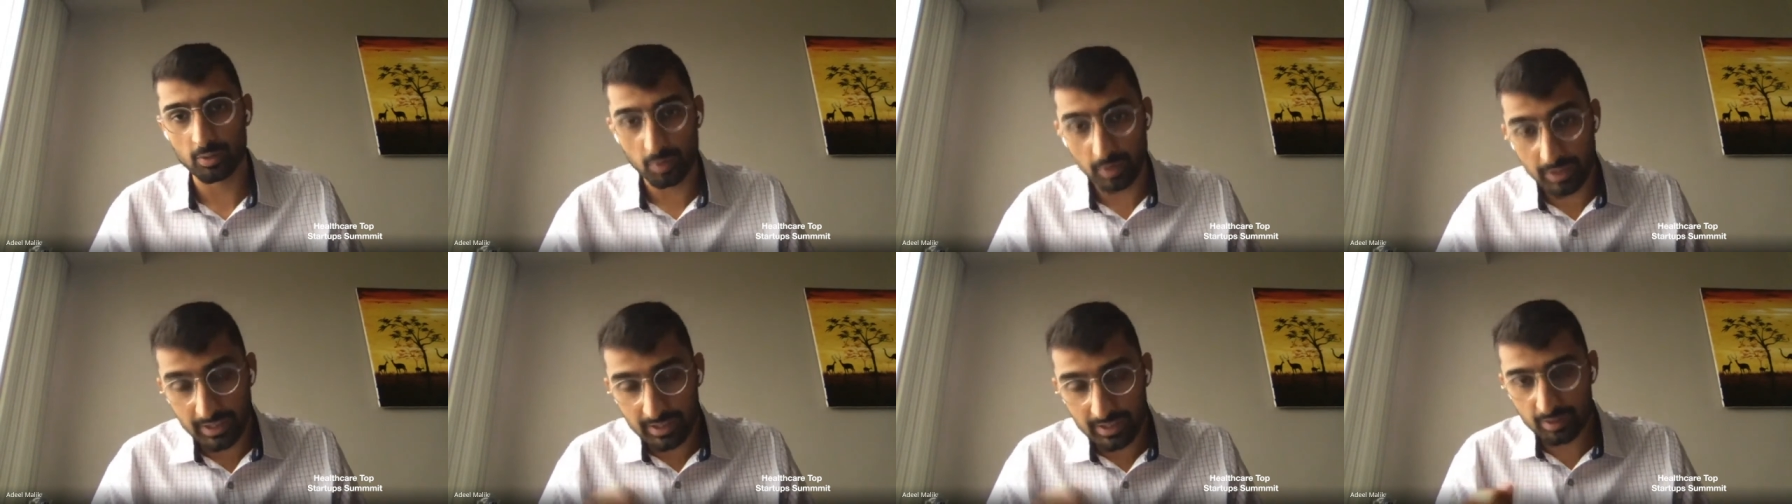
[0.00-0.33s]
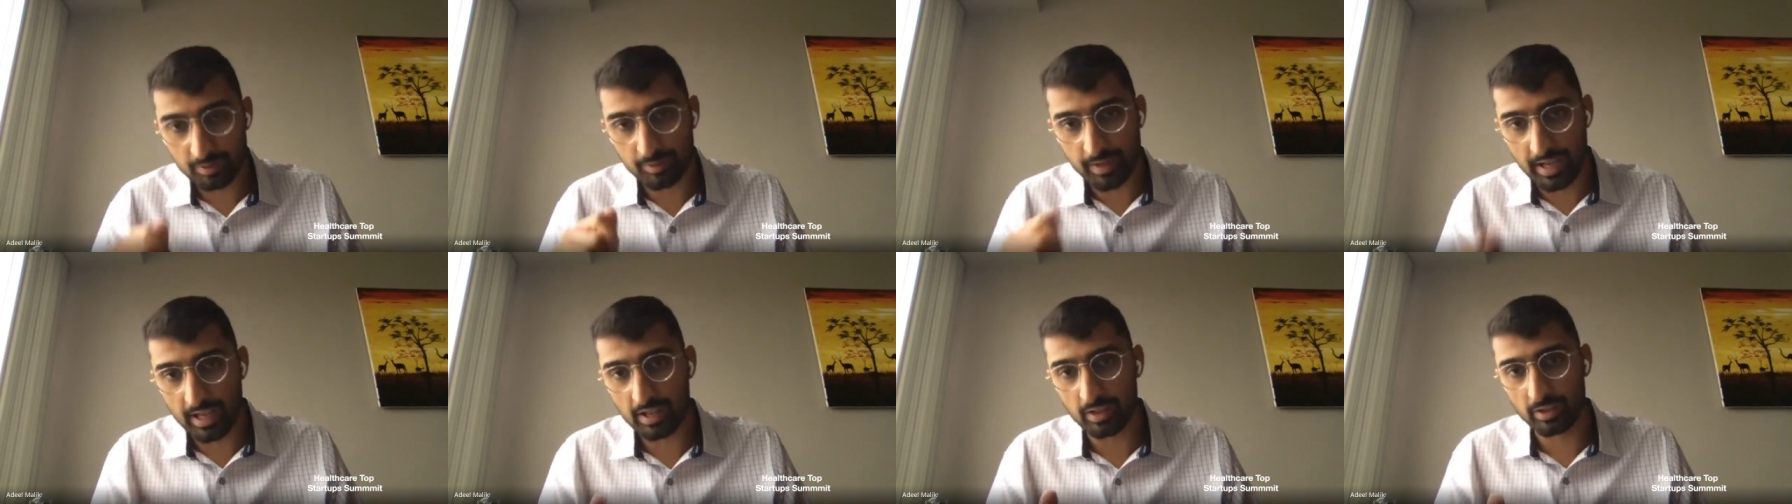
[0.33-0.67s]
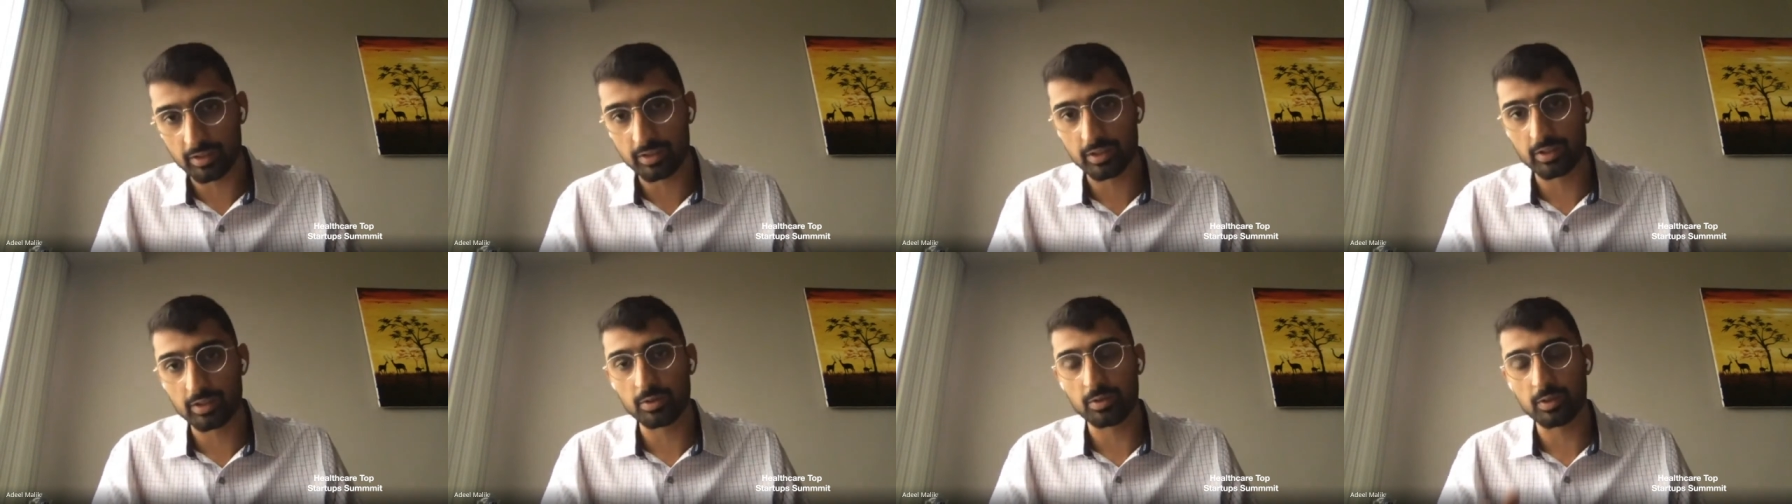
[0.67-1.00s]
The real
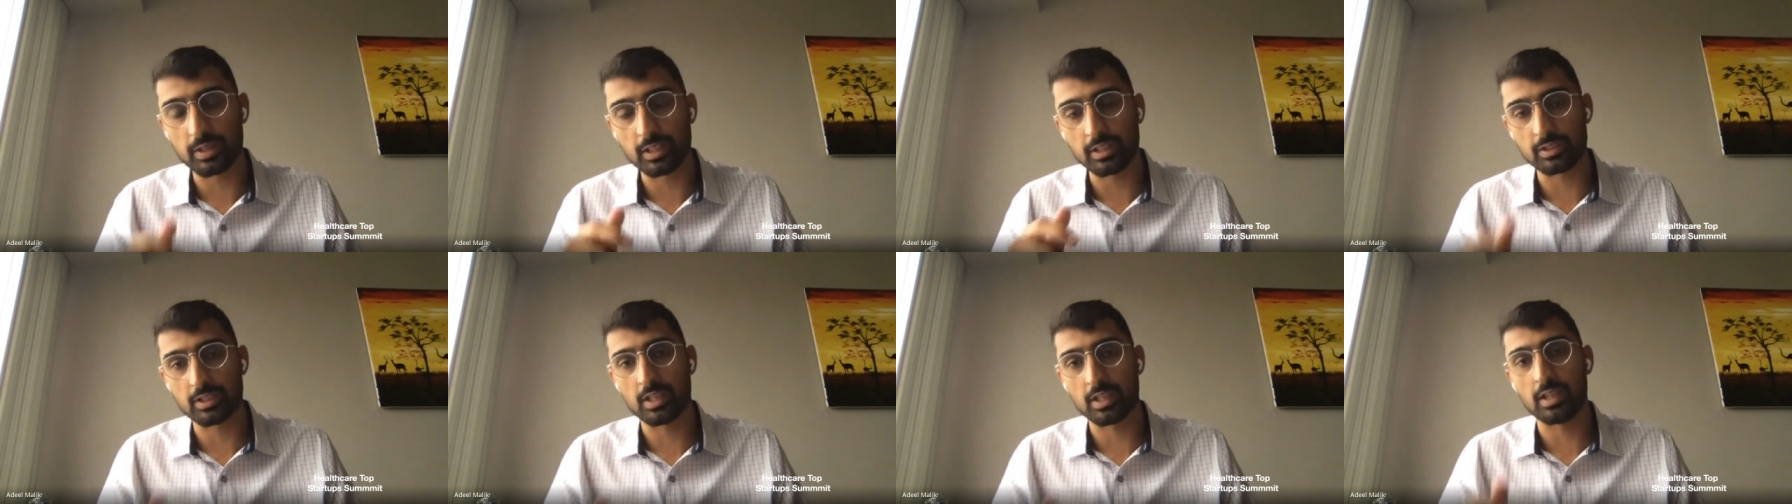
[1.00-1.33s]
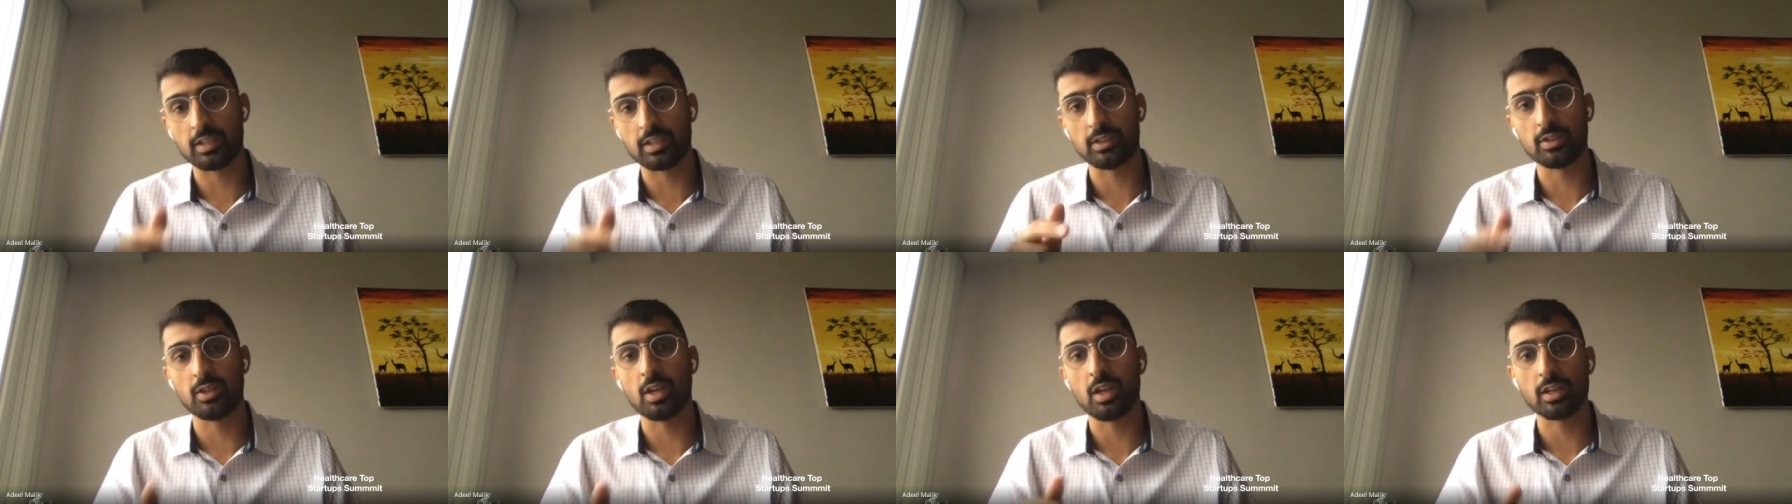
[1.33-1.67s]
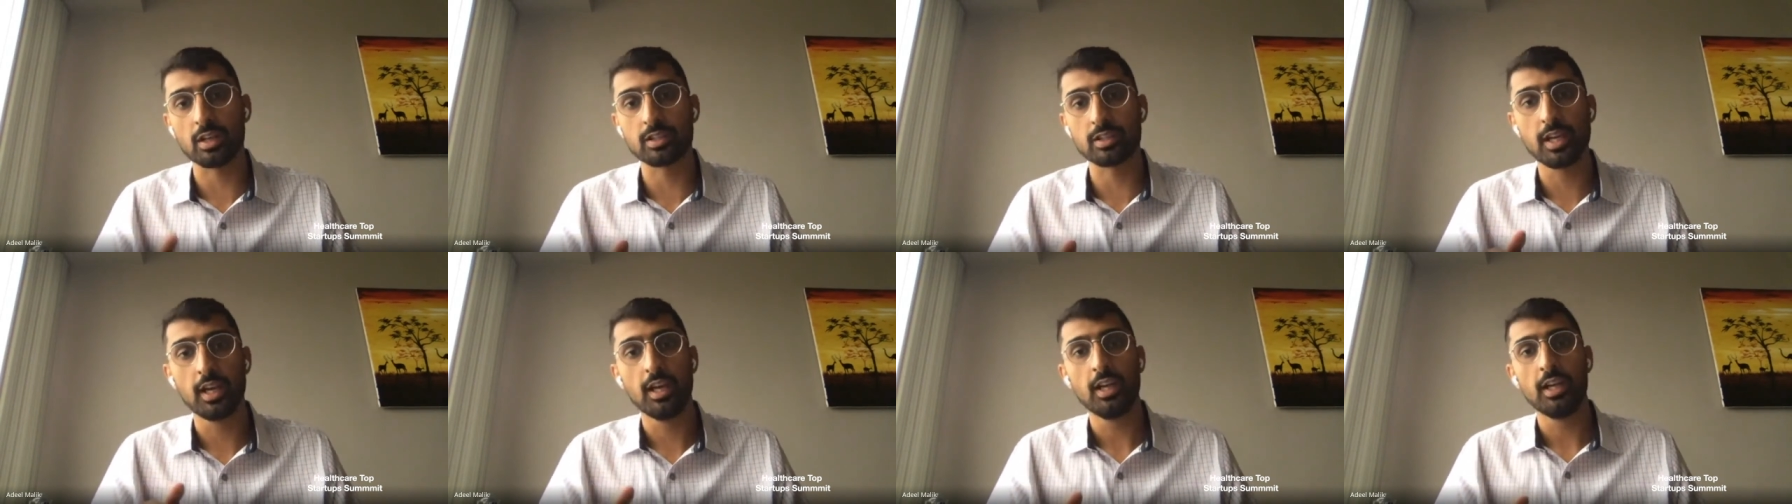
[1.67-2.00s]
value is
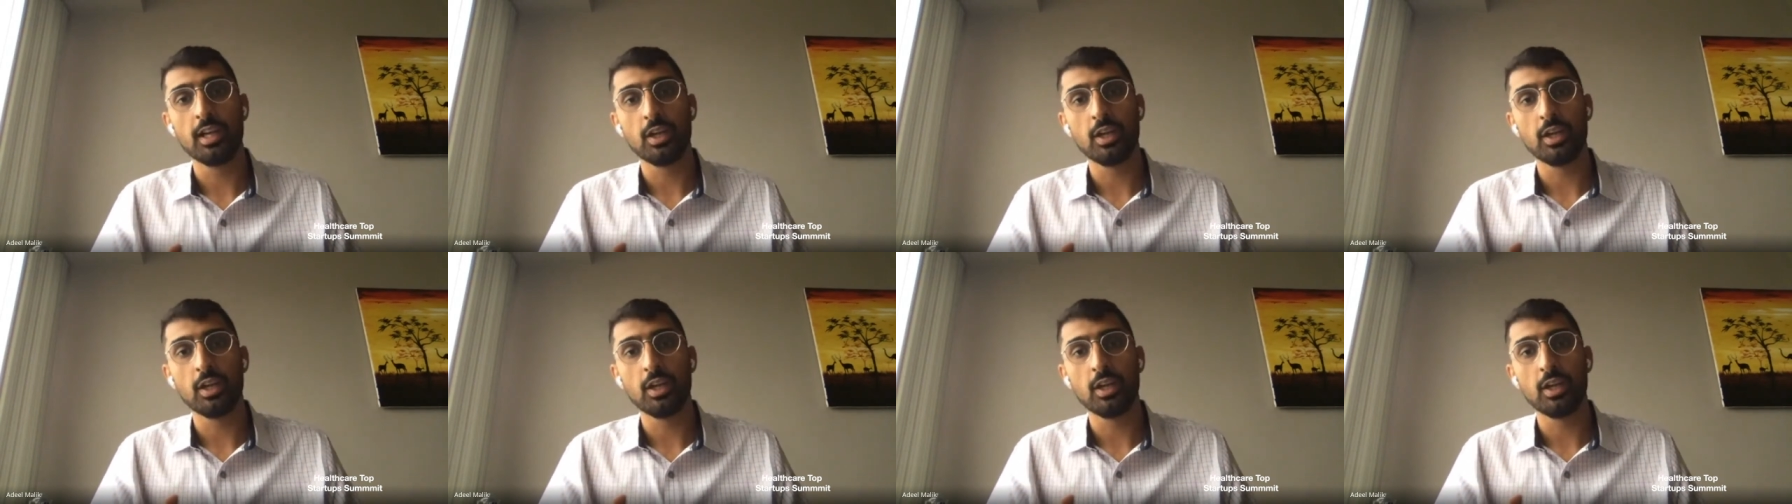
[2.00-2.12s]
unlocked